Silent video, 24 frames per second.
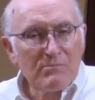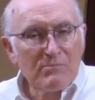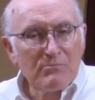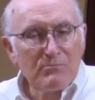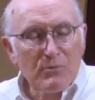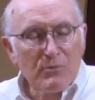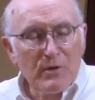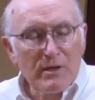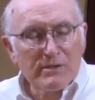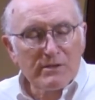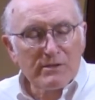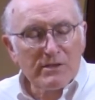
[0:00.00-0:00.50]

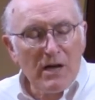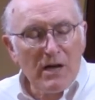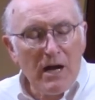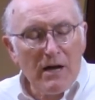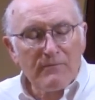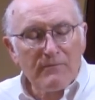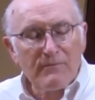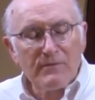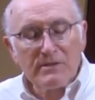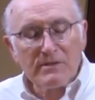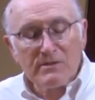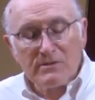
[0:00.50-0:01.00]
press
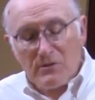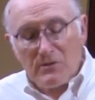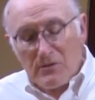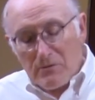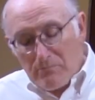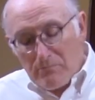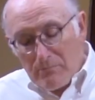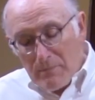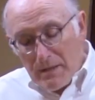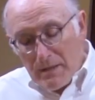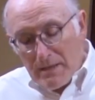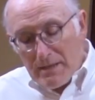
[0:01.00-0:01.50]
conference
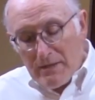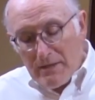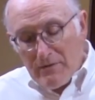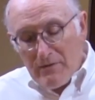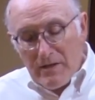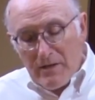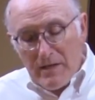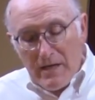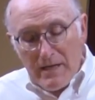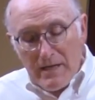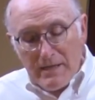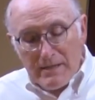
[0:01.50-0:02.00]
on Monday
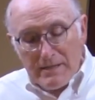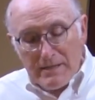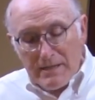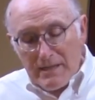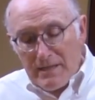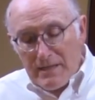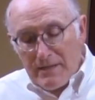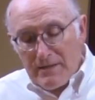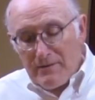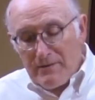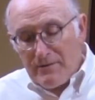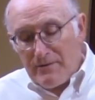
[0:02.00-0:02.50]
the
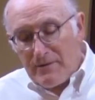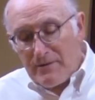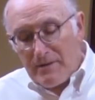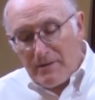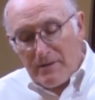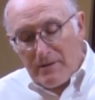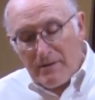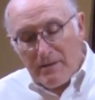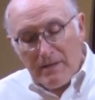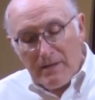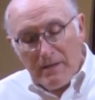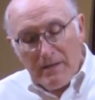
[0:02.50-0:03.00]
18th
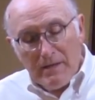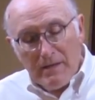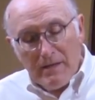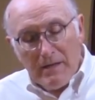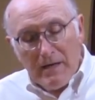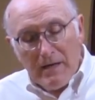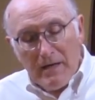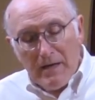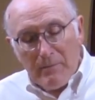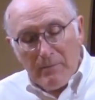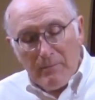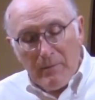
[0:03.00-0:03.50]

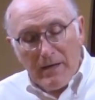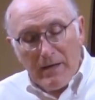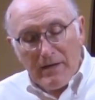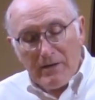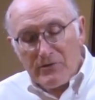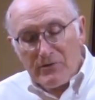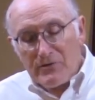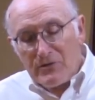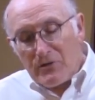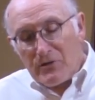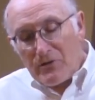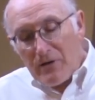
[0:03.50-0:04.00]
and
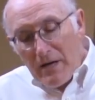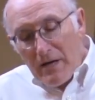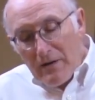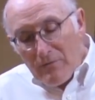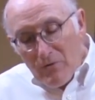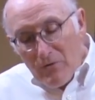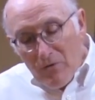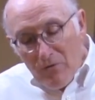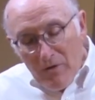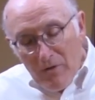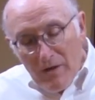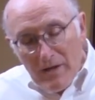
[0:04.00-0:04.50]
making sure
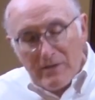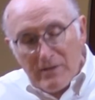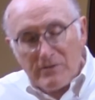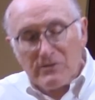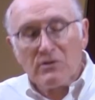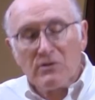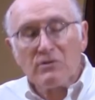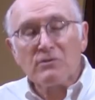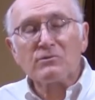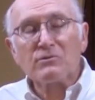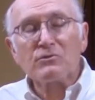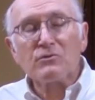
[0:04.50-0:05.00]
everything's
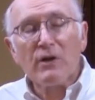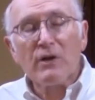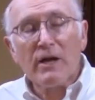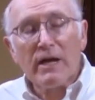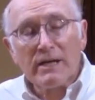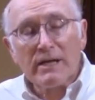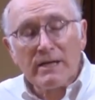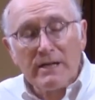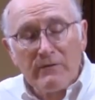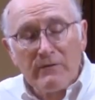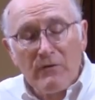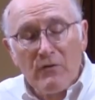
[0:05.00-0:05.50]
on
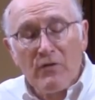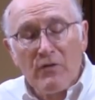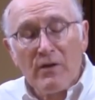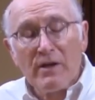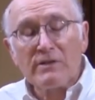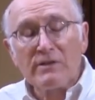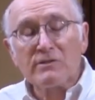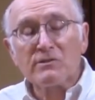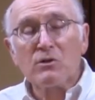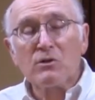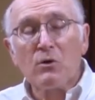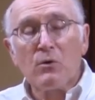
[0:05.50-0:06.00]
track,
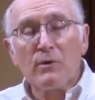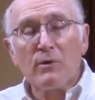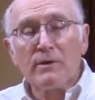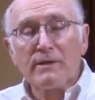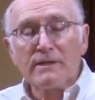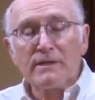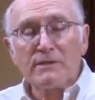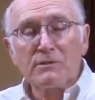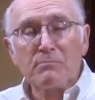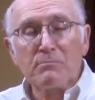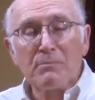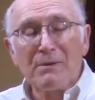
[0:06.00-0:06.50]
everything's going
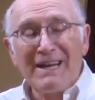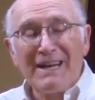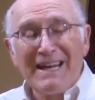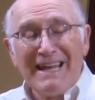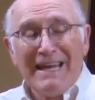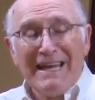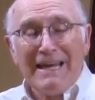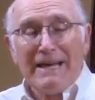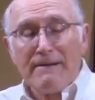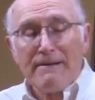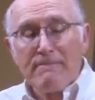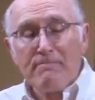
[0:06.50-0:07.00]
as
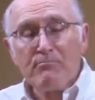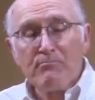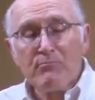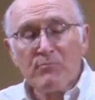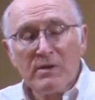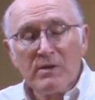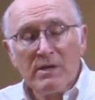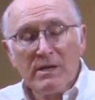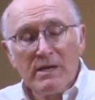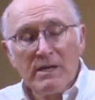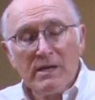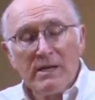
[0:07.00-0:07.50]
planned.
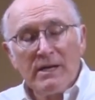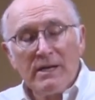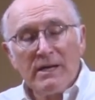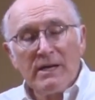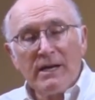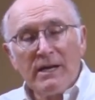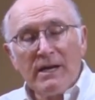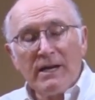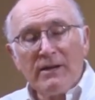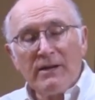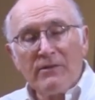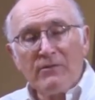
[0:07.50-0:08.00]

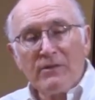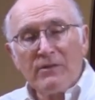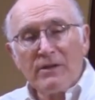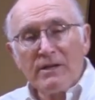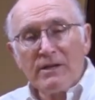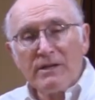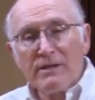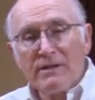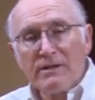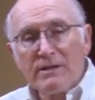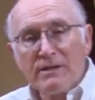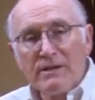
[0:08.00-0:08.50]
And
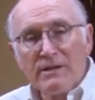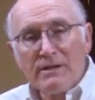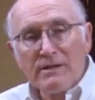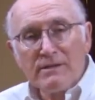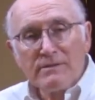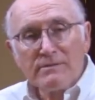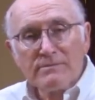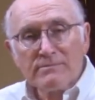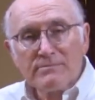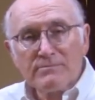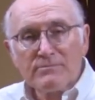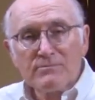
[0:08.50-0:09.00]
then